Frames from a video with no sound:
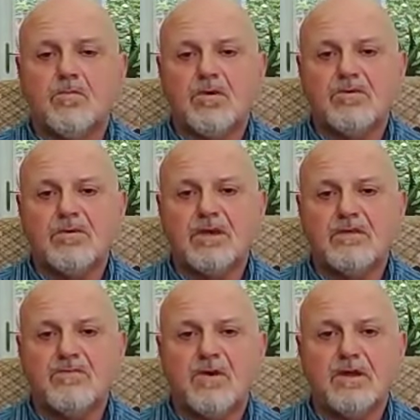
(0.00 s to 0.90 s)
one
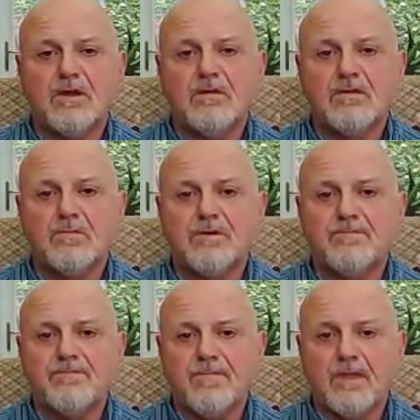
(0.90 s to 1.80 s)
satisfied customer.
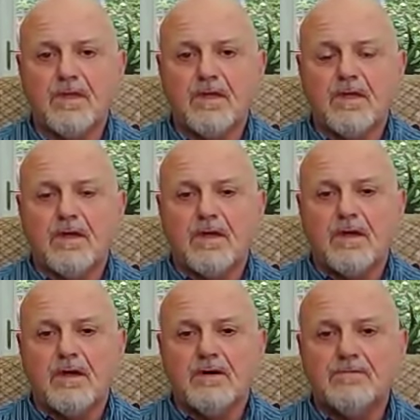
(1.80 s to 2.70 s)

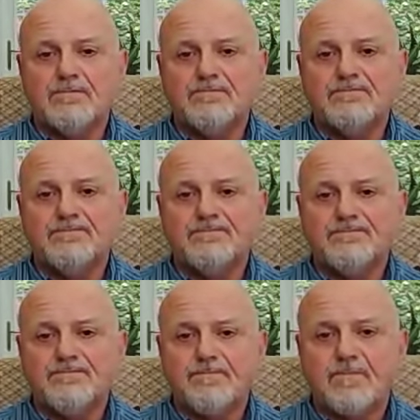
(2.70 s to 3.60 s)
Um,
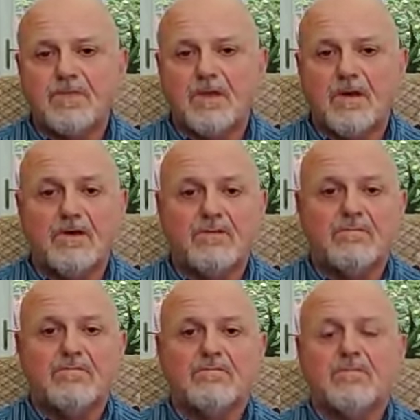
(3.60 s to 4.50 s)
I
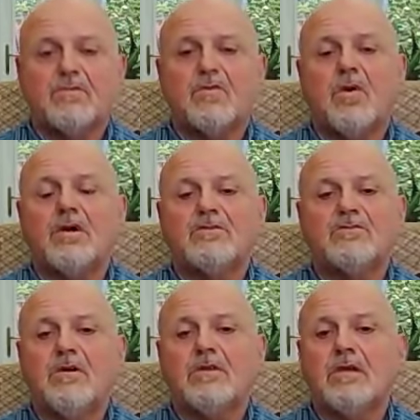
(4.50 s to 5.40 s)
tried
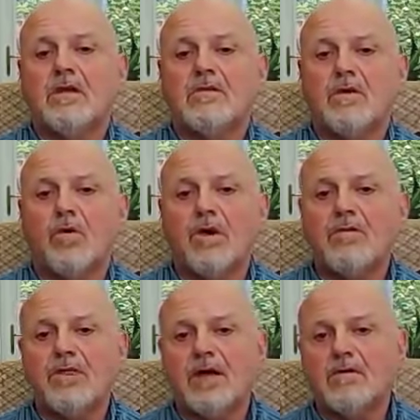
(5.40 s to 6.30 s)
tried to
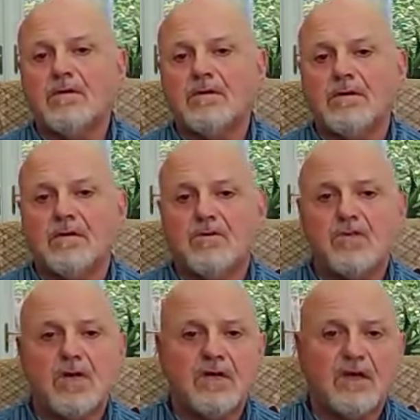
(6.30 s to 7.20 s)
query that and
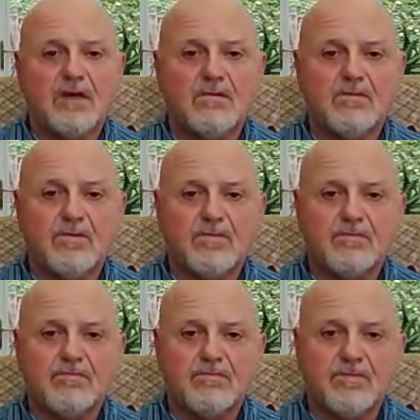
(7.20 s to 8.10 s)
check it out with
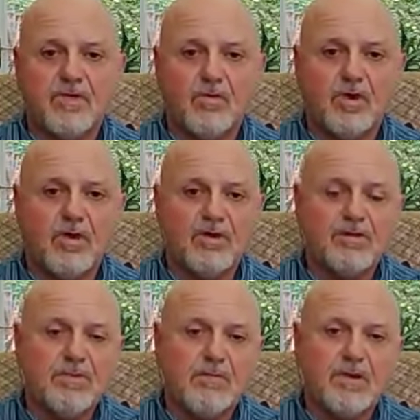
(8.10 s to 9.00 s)
the audiology
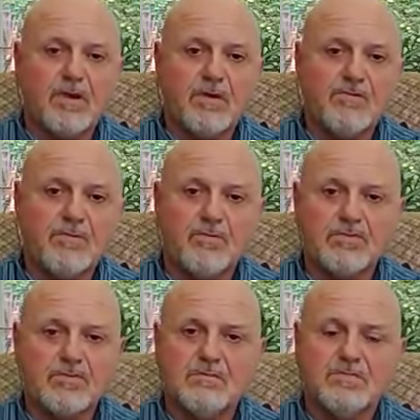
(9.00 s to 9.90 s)
people I report
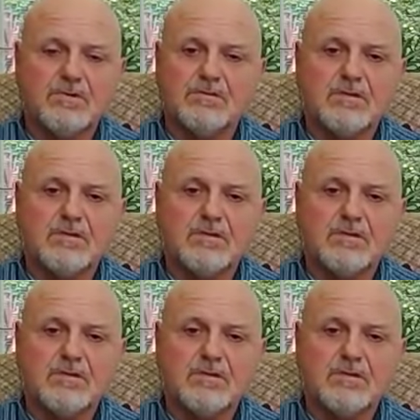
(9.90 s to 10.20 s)
to, but